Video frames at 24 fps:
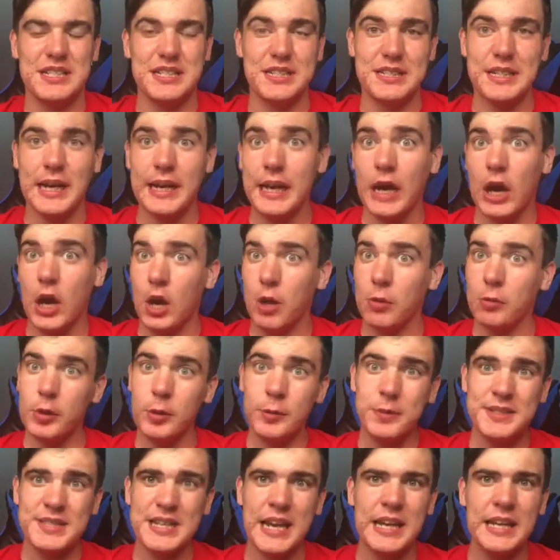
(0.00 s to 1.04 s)
Today I'm going to
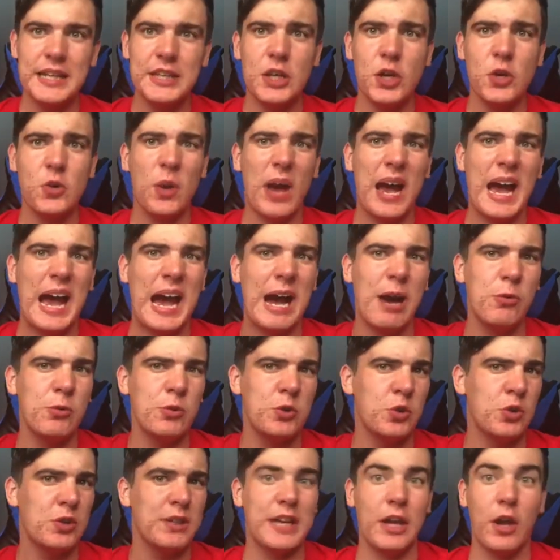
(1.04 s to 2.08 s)
be telling you how
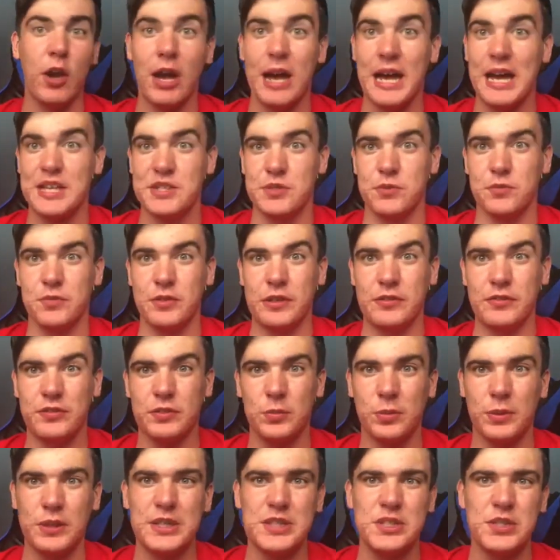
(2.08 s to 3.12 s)
you can get your hands on FIFA
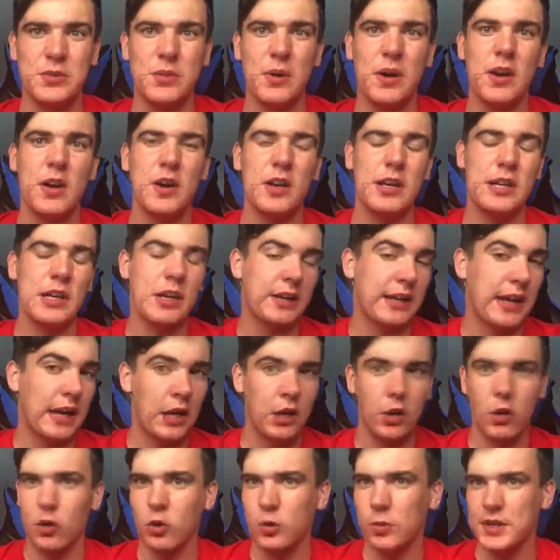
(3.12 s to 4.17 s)
22 early. I get a
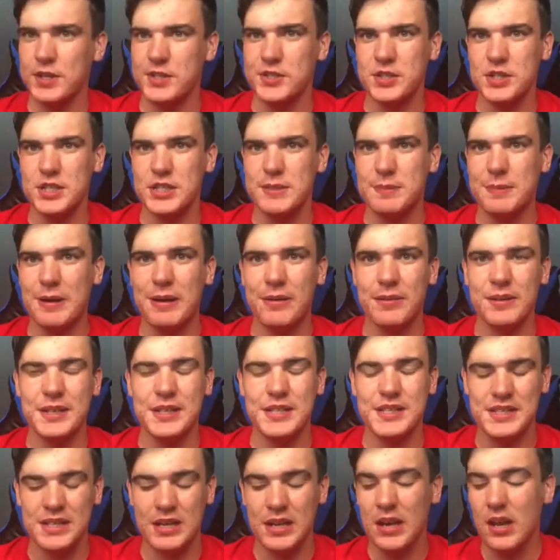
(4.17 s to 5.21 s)
lot of questions about
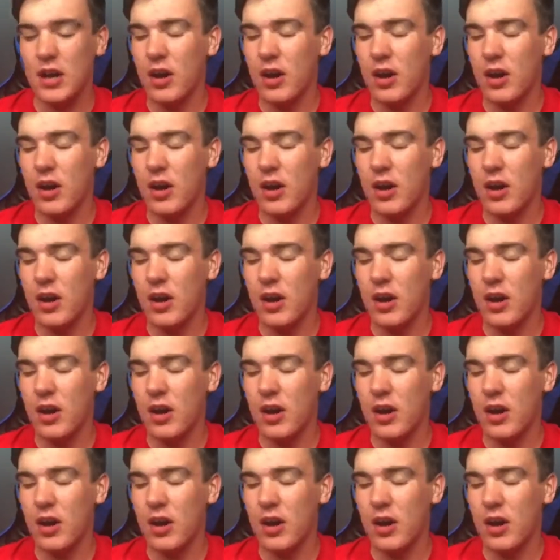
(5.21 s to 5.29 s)
this.